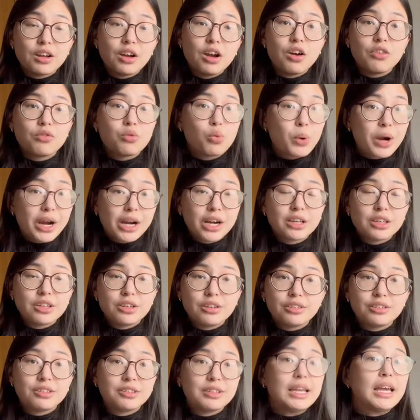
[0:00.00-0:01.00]
of where you
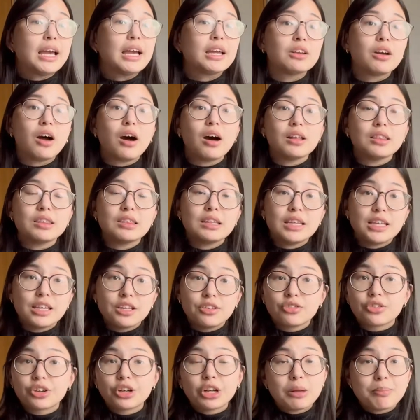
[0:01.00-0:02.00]
stand on the
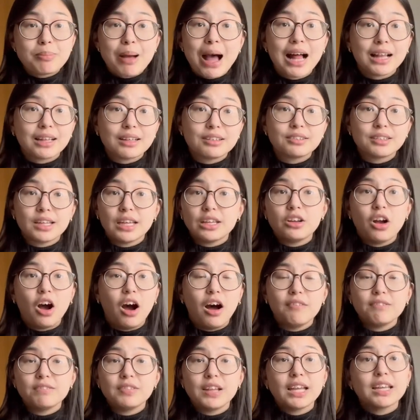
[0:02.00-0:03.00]
Israel-Palestine
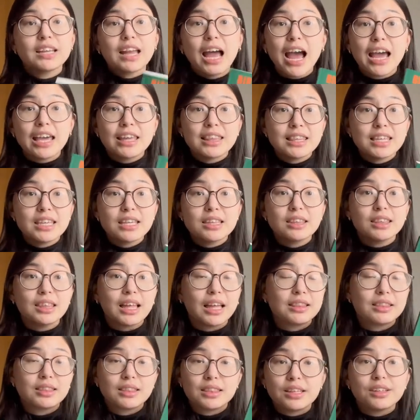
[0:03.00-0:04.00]
conflict, I think
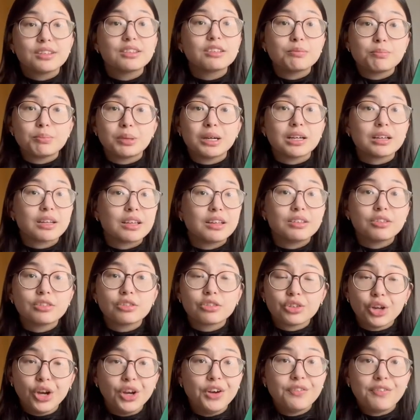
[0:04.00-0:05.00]
that this book is
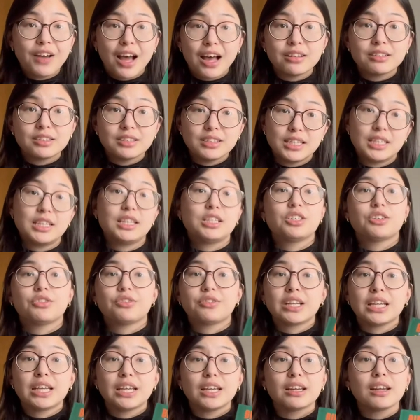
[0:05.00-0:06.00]
so fascinating to
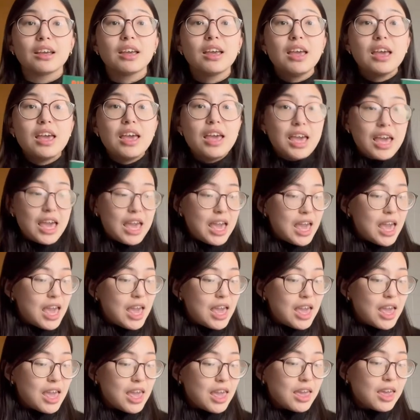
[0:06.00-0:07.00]
read.
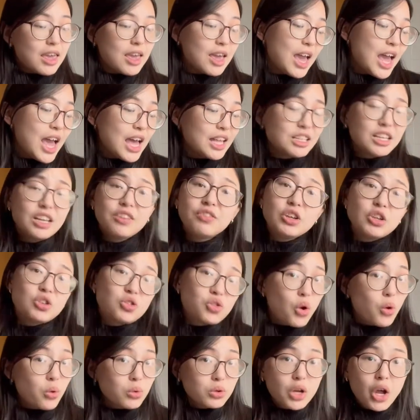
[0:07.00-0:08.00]
And if you
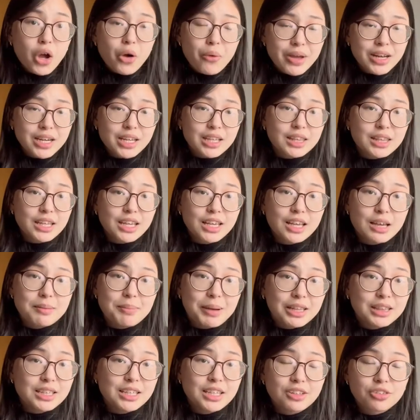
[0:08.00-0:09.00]
don't know anything
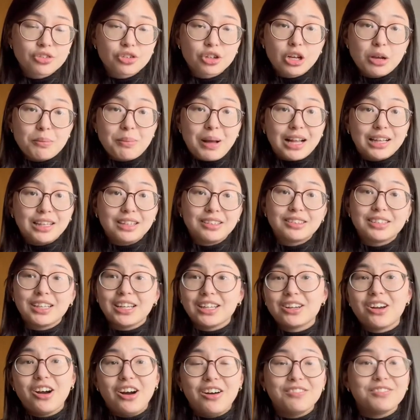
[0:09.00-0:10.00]
about the
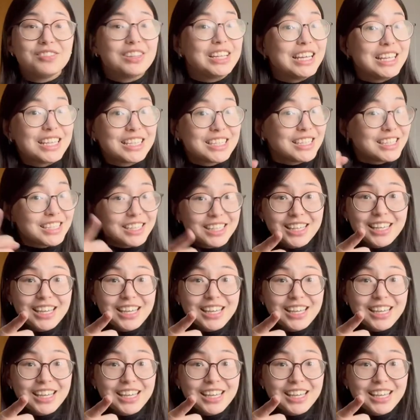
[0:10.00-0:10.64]
Israel-Palestine conflict,